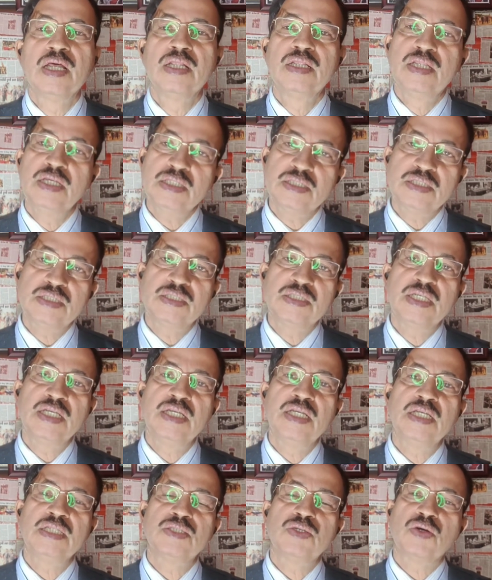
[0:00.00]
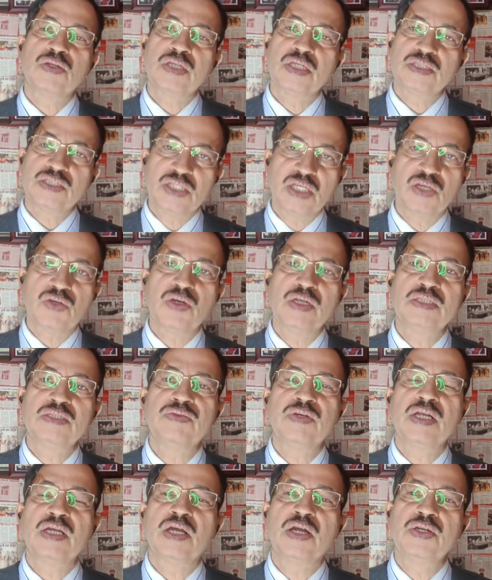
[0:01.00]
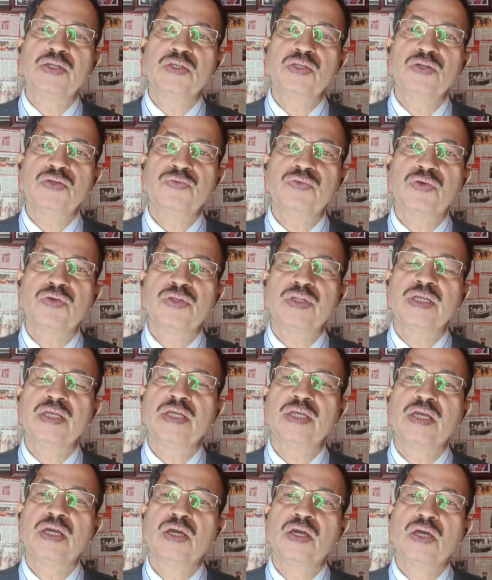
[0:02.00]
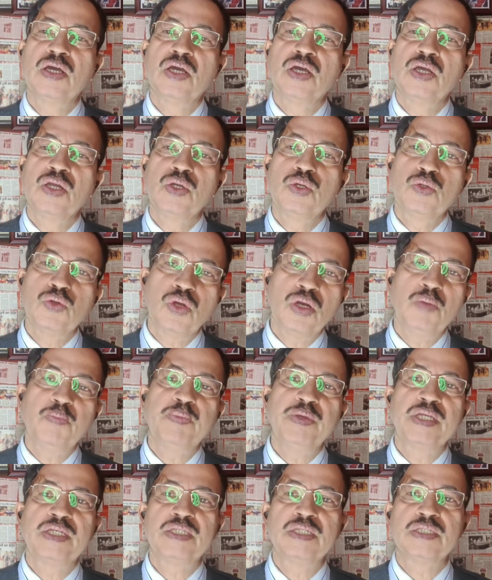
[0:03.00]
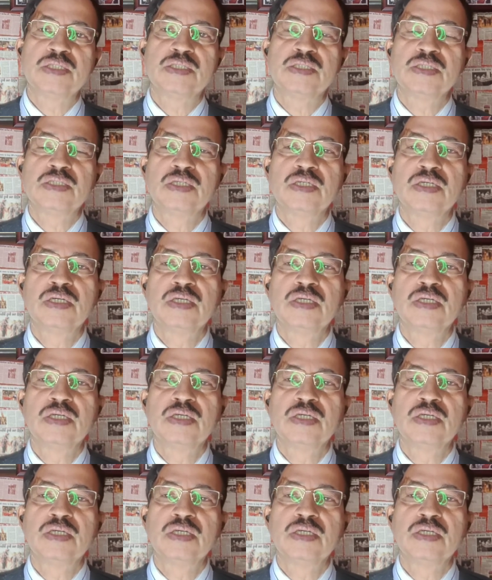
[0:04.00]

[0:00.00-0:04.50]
This series or this sequence will continue for the 12 pictures